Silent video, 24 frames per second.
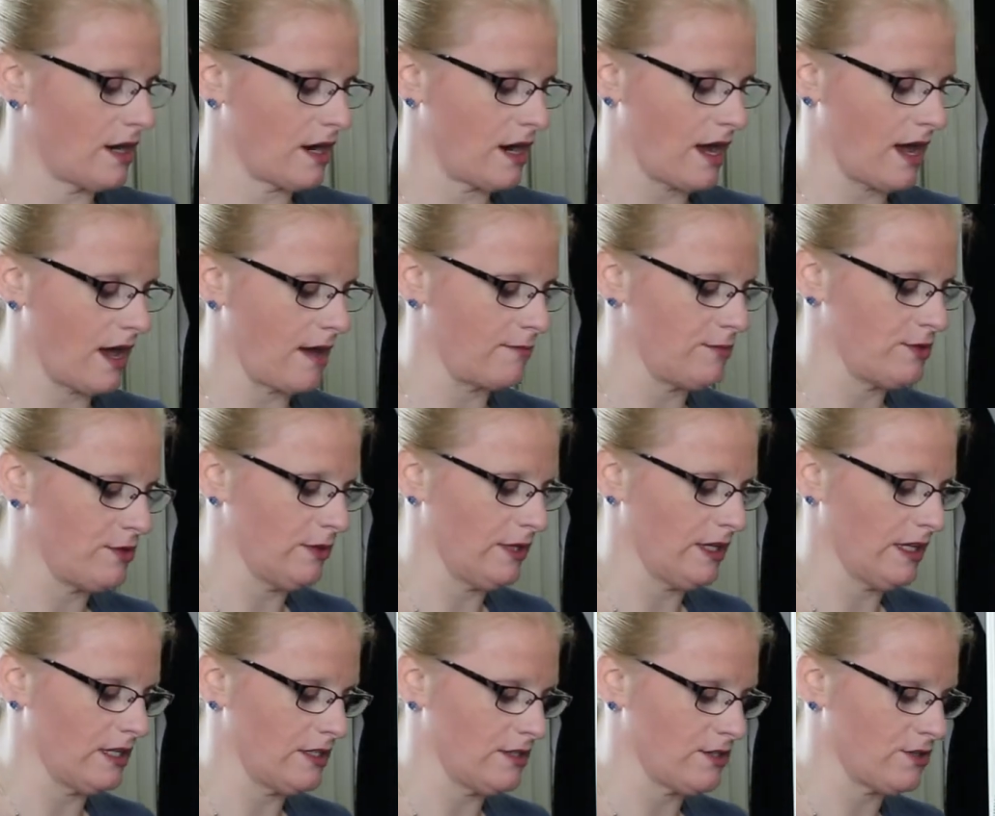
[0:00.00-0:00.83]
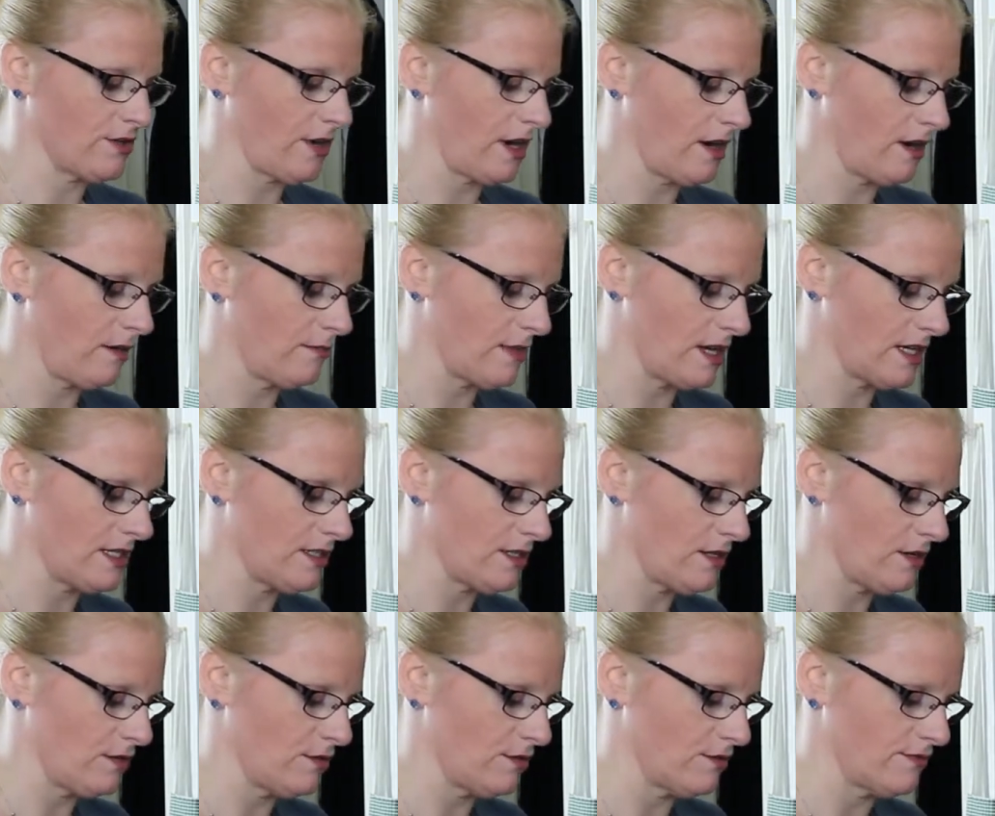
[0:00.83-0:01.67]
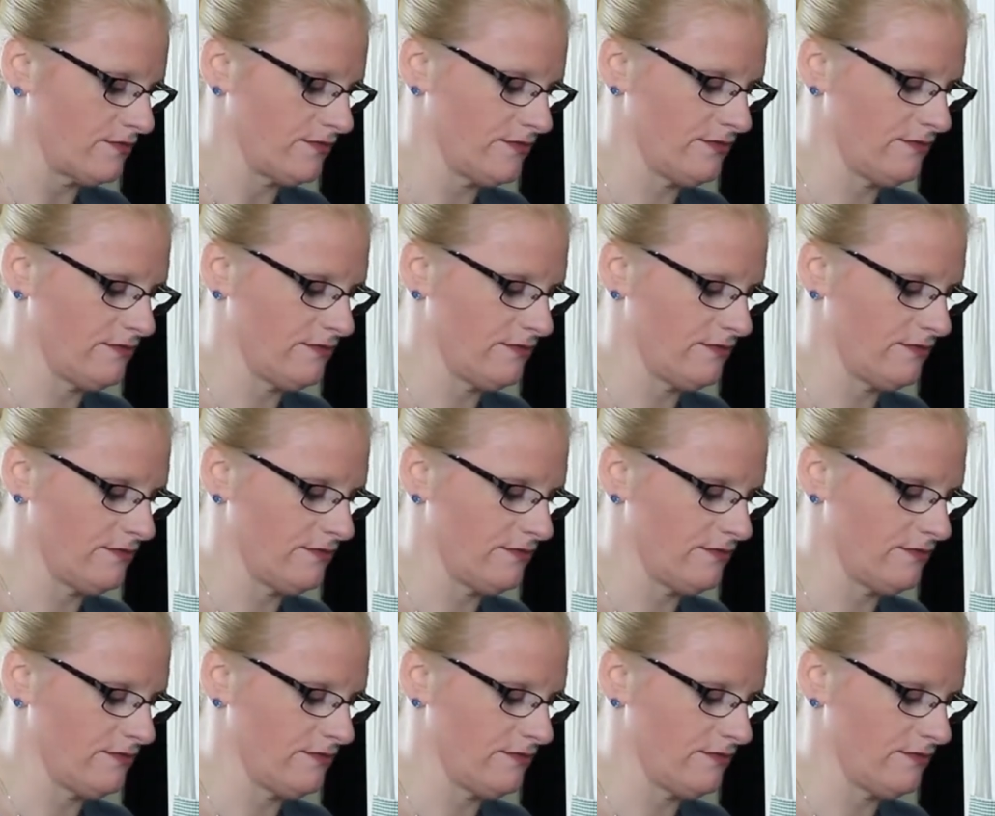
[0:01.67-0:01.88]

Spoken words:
I'm doing it straight on my stove